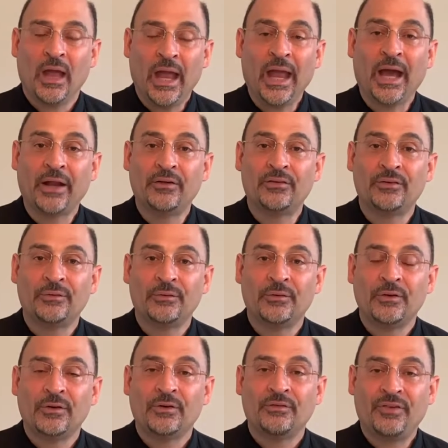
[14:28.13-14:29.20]
And
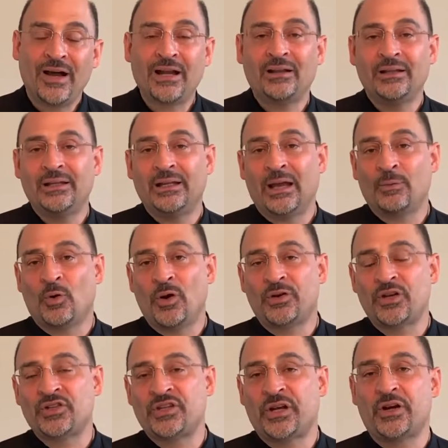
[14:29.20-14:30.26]
finally, I'm going
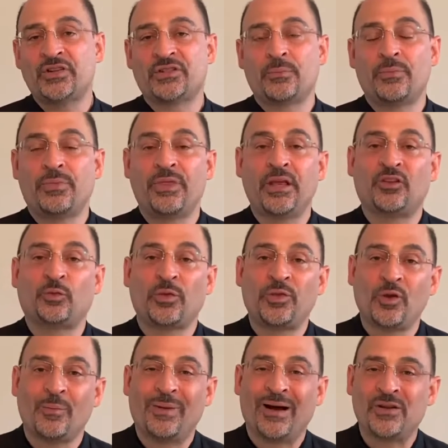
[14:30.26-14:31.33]
to share some things
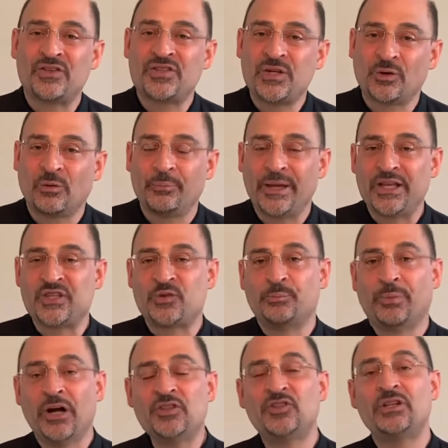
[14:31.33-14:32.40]
with you about zero-based
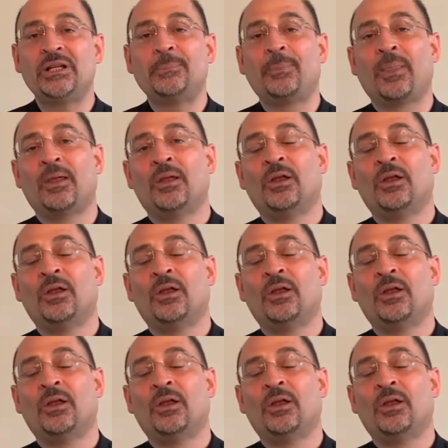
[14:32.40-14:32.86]
budgeting,